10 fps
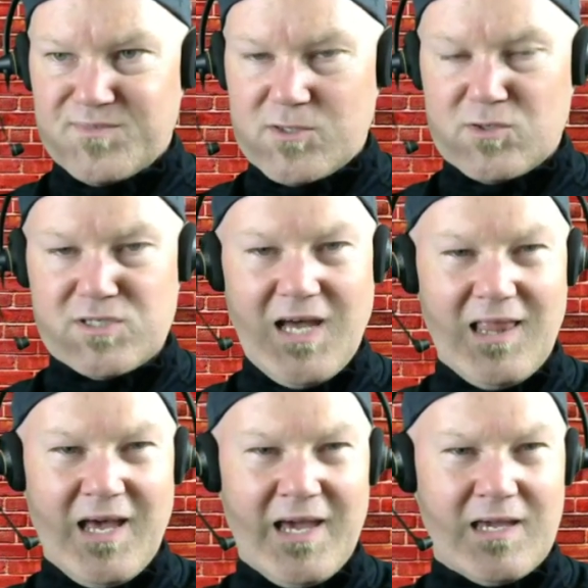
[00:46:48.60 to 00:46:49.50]
So it's
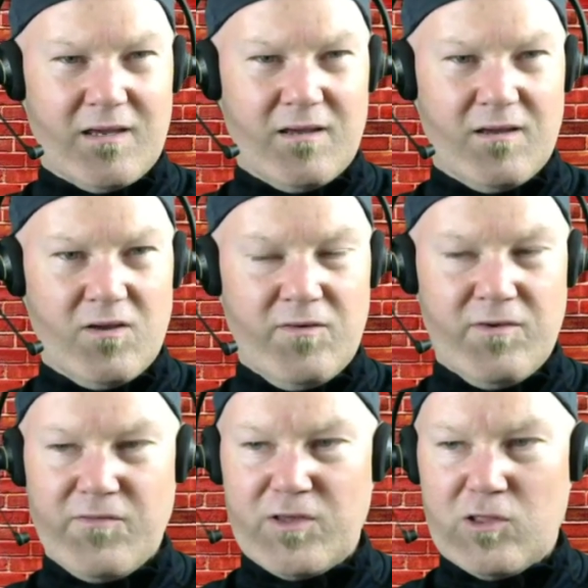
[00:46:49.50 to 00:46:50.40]
not like
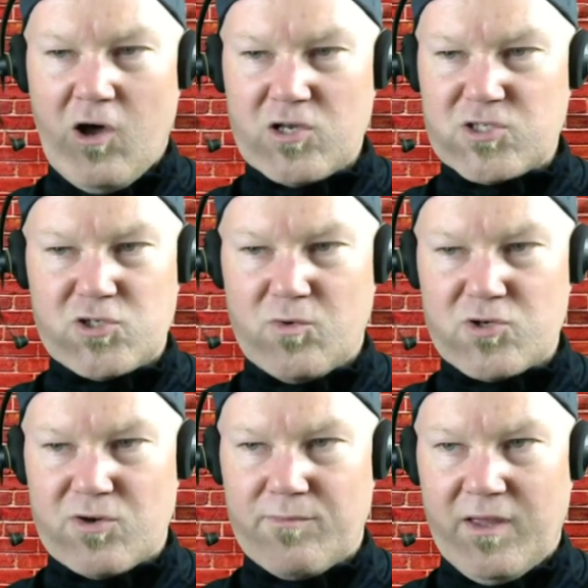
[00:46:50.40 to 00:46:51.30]
even if he lost
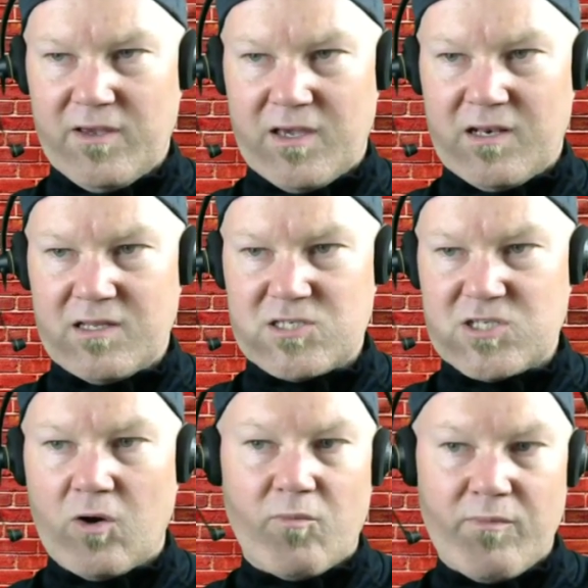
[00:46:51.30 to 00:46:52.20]
$200 million, he
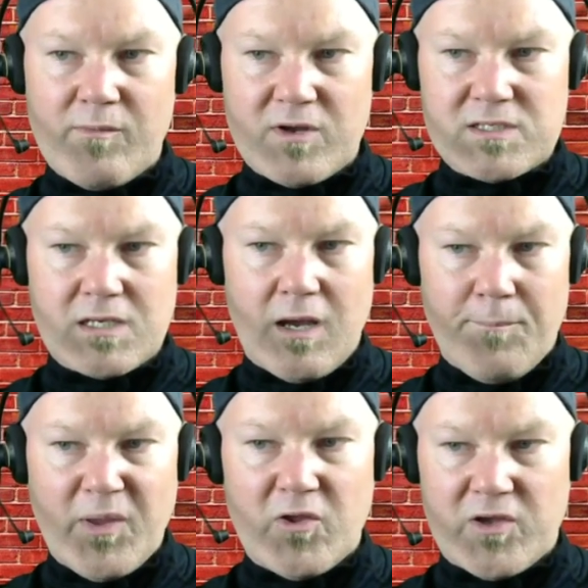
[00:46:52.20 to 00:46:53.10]
still, remember, he's a
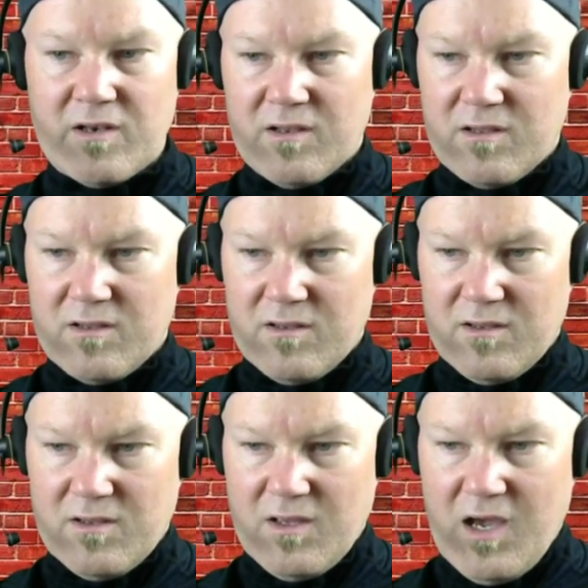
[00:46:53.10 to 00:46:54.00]
billion.
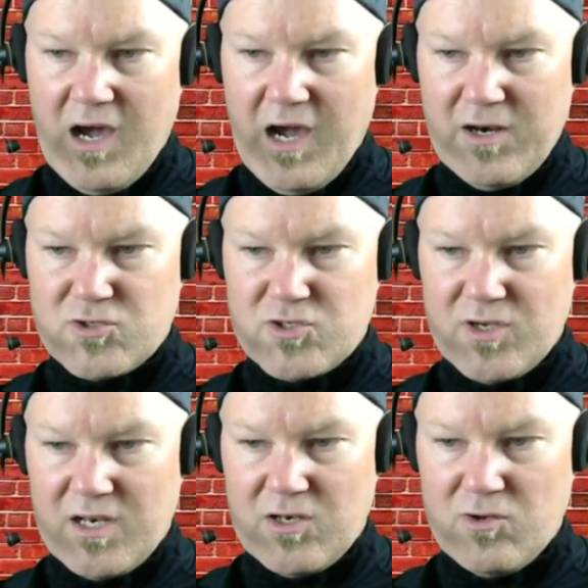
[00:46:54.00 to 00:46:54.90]
I don't see
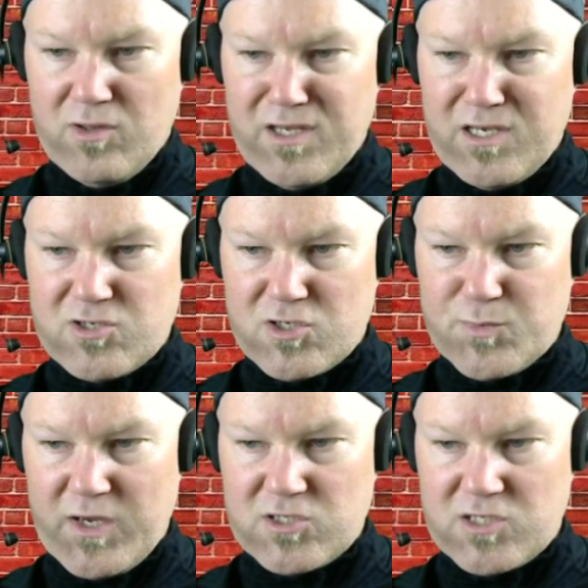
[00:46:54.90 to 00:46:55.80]
any new leagues or
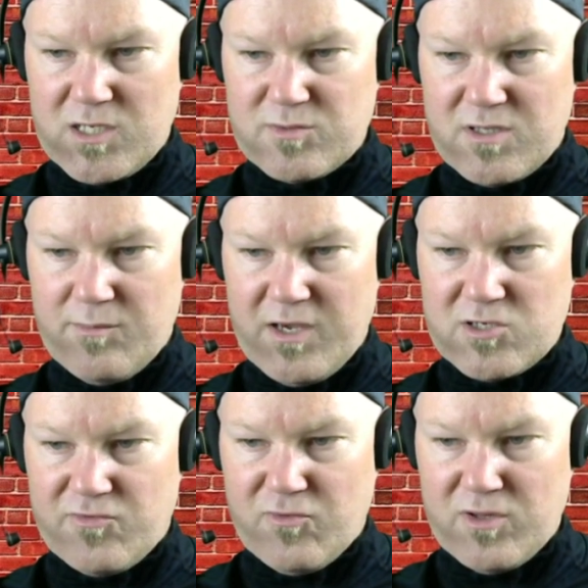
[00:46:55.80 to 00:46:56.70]
expansion teams in the
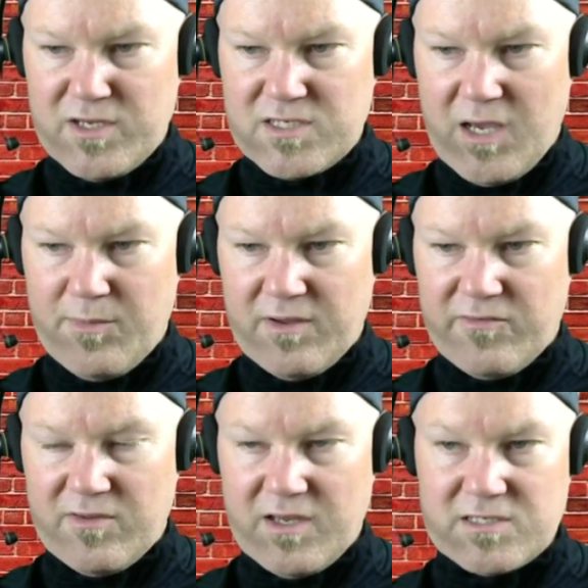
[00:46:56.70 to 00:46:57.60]
major four leagues happening
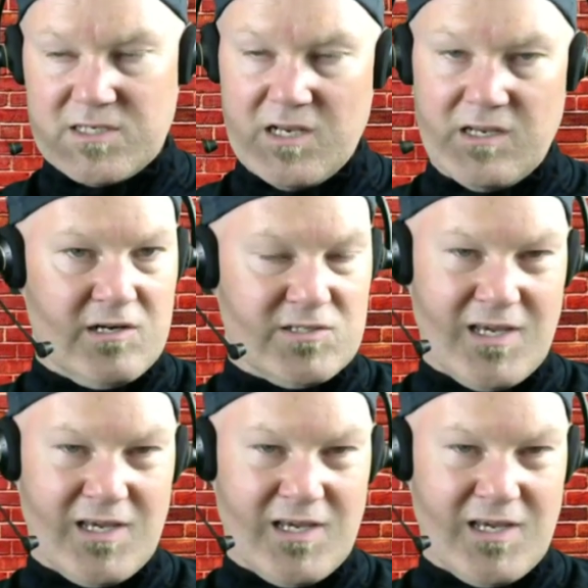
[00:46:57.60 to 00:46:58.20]
for the next 10 years.